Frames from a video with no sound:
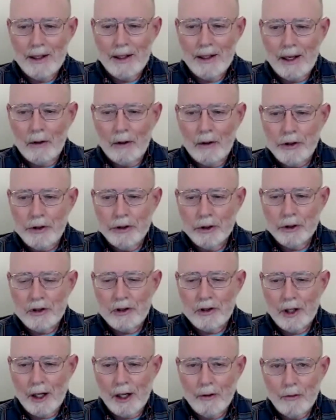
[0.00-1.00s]
And when you're
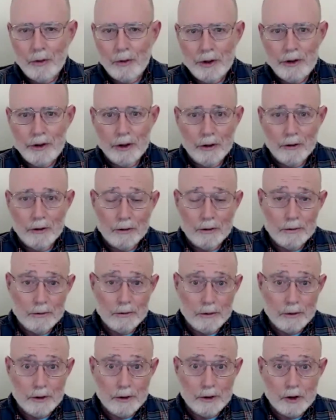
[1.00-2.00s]
done with your
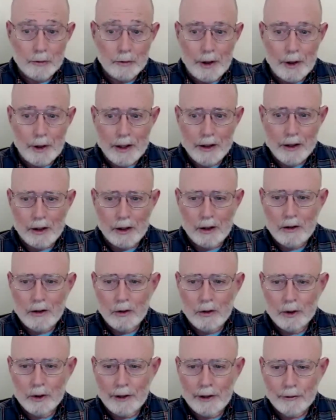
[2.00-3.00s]
speaking,
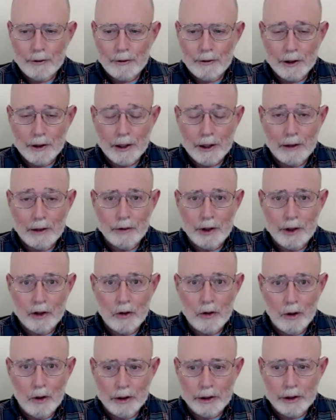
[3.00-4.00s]
you left click on
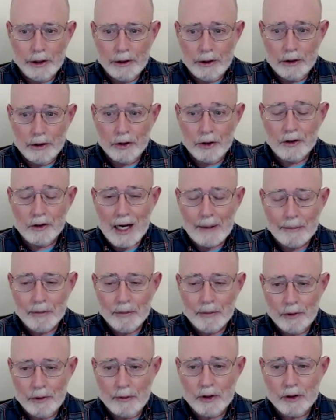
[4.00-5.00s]
recording, you stop
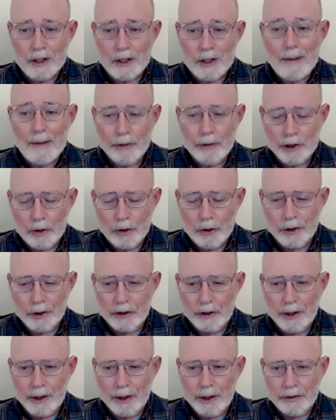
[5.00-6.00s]

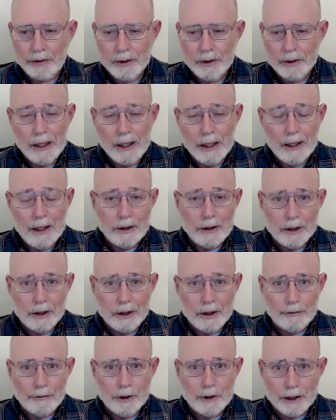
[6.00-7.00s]
recording rather. You
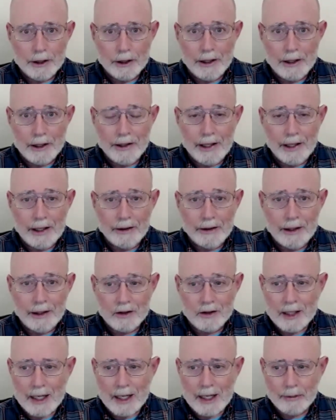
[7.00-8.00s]
left click on that and that
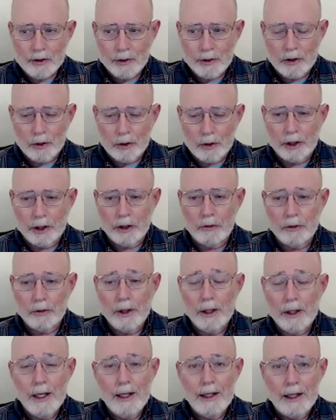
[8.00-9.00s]
stops the recording.
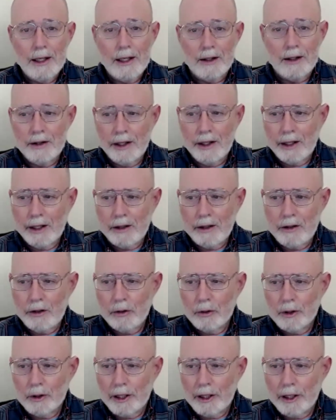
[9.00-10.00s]
And then
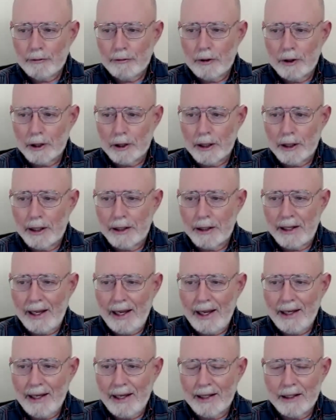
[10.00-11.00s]
you left click on
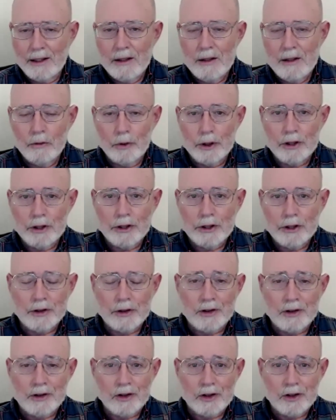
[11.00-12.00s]
end, which
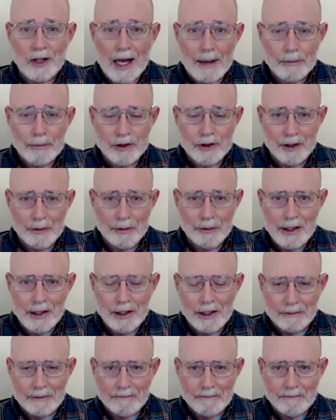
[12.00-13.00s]
stops the
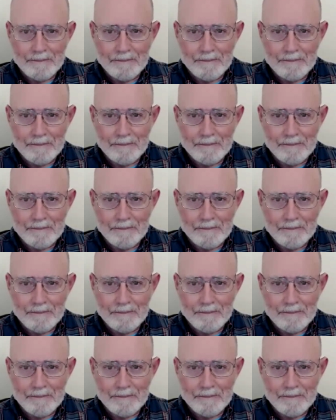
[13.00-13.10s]
meeting.